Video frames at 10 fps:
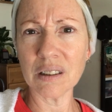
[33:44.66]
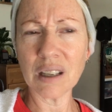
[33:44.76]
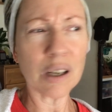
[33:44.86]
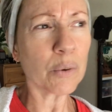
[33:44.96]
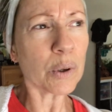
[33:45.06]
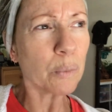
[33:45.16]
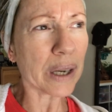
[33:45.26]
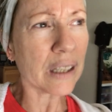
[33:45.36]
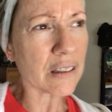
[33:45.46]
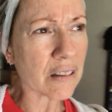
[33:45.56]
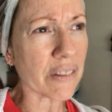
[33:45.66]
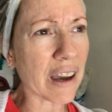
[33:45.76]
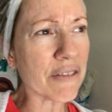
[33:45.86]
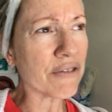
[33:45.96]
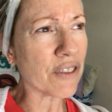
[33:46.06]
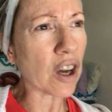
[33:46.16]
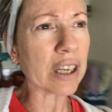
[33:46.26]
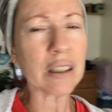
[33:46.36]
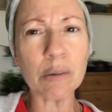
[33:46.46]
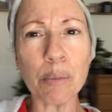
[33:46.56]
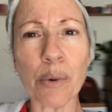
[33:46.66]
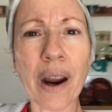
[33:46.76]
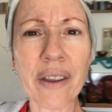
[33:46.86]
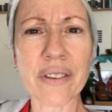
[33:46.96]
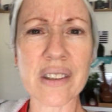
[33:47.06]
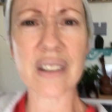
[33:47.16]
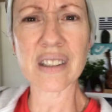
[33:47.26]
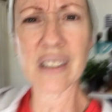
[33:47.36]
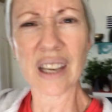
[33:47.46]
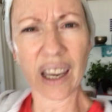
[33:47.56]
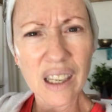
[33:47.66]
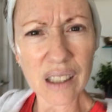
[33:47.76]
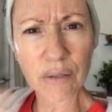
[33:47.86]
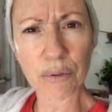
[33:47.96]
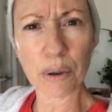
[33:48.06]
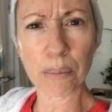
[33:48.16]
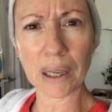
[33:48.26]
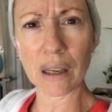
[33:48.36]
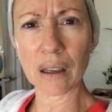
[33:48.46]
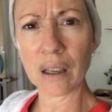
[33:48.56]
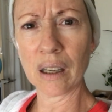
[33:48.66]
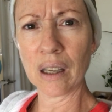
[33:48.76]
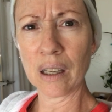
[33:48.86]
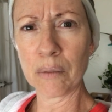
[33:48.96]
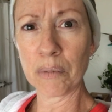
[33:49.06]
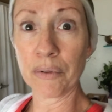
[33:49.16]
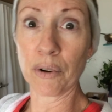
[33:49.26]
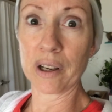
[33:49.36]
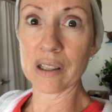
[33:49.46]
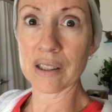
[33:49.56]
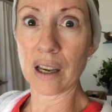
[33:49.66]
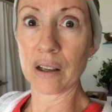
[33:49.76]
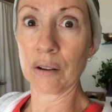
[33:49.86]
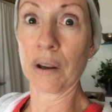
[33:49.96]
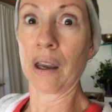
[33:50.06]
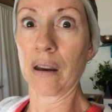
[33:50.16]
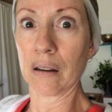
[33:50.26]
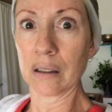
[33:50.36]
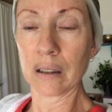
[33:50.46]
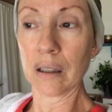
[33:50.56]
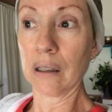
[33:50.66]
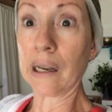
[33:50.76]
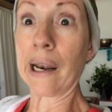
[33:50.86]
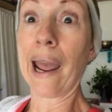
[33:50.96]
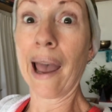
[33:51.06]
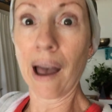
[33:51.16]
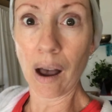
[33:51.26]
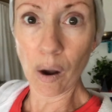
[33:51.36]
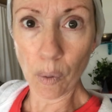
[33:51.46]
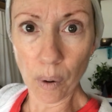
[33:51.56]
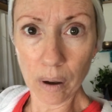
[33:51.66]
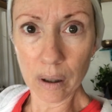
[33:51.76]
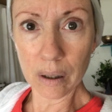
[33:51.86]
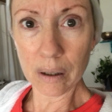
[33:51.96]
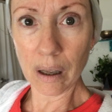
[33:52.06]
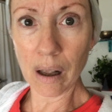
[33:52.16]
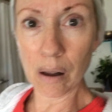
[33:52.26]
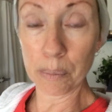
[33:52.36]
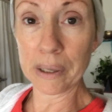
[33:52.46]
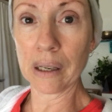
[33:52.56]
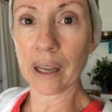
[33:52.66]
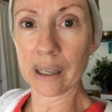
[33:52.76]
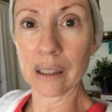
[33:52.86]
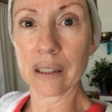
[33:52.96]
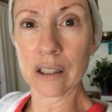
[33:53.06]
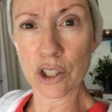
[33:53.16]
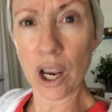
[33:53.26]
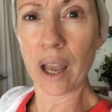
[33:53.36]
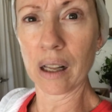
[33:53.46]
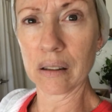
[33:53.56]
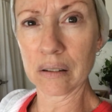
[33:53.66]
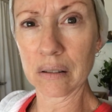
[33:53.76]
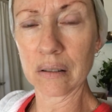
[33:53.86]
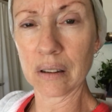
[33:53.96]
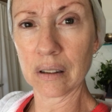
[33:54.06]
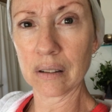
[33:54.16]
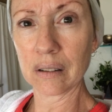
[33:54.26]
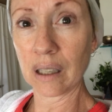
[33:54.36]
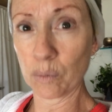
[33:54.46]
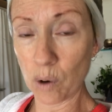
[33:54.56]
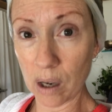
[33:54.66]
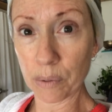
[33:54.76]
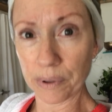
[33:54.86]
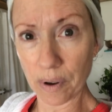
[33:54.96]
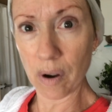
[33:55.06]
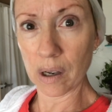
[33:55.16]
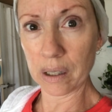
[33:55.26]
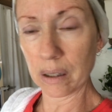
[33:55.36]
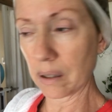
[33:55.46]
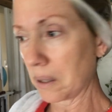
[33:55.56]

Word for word: I don't want to wait until that final breath is taken from me before I decide, okay, now I'll be like a little child and walk with God.